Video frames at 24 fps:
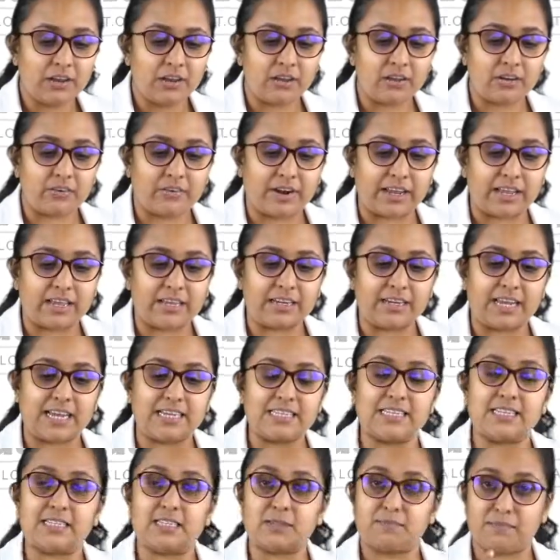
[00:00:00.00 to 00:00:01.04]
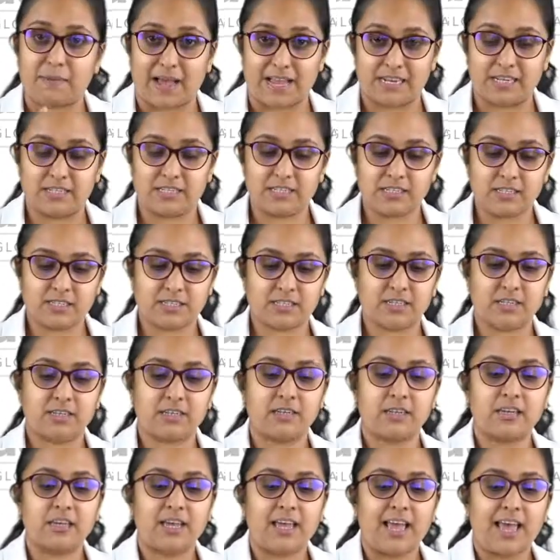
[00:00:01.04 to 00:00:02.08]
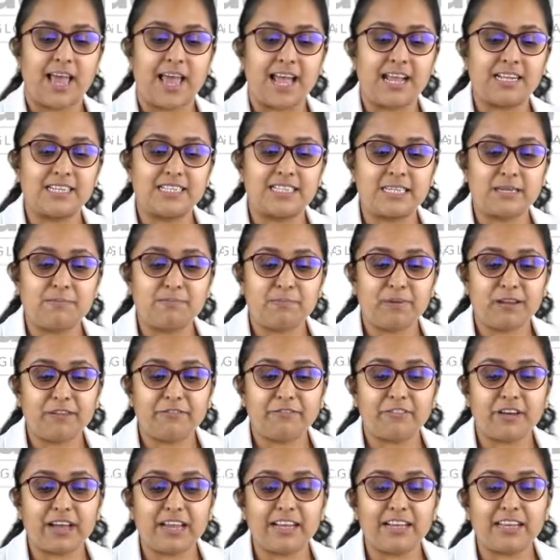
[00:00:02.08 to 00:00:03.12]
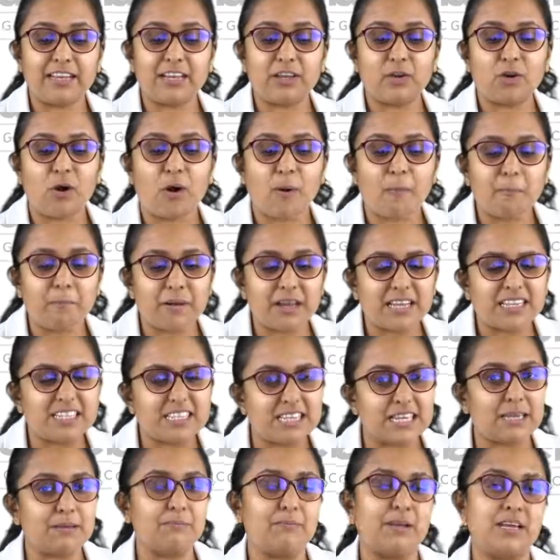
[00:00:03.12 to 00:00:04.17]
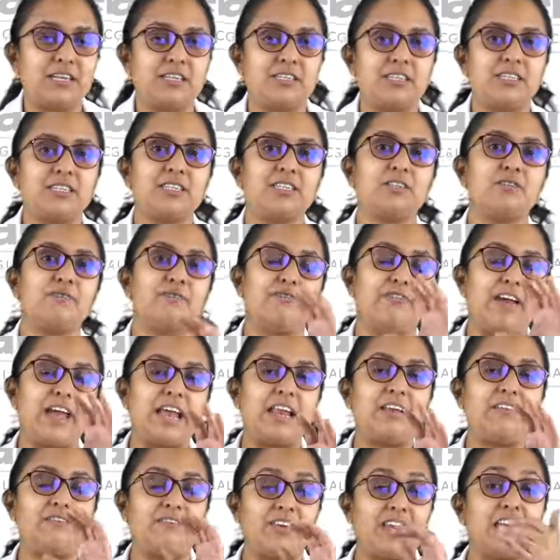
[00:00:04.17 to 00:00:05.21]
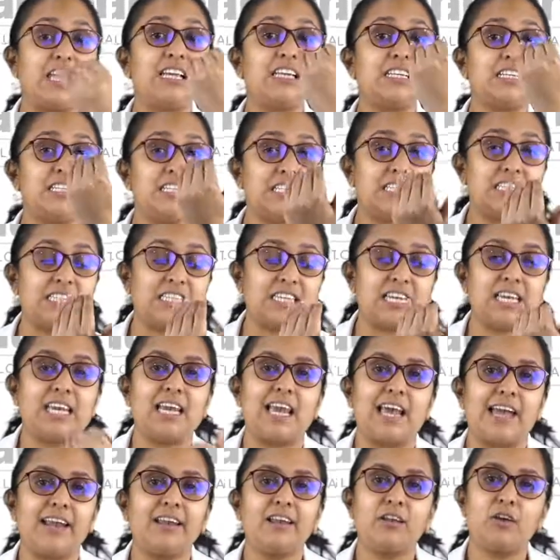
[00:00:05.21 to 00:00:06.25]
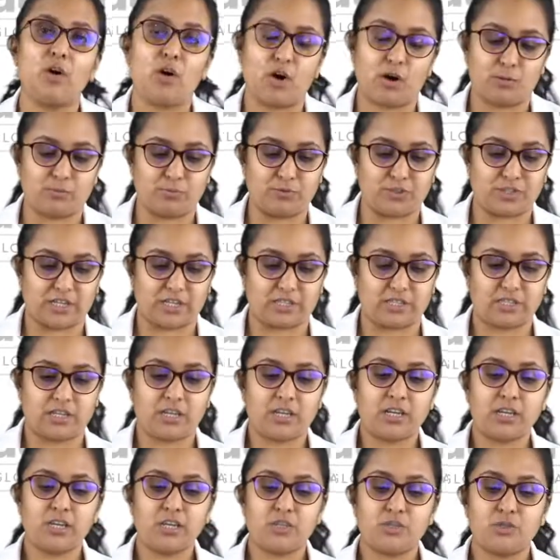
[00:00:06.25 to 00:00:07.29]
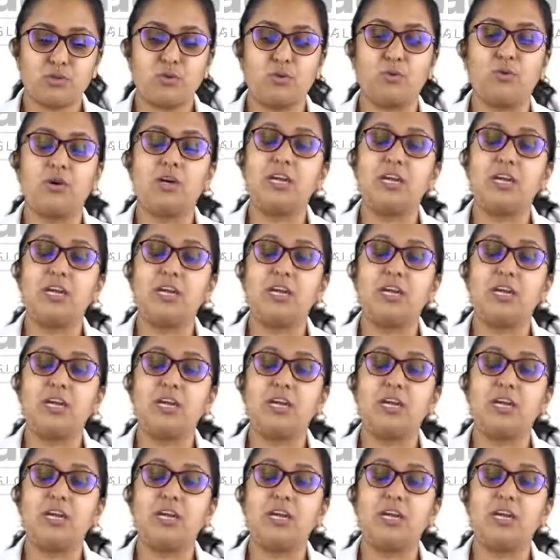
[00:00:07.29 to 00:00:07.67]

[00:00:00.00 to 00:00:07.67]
recognizes patterns and simplify the complex images when we see an object. So,